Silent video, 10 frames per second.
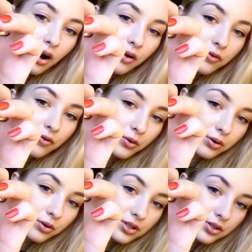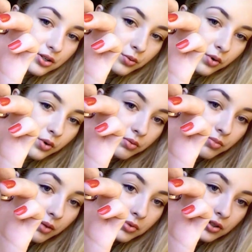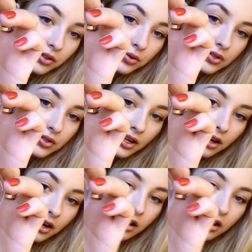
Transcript: of course you won't be able to see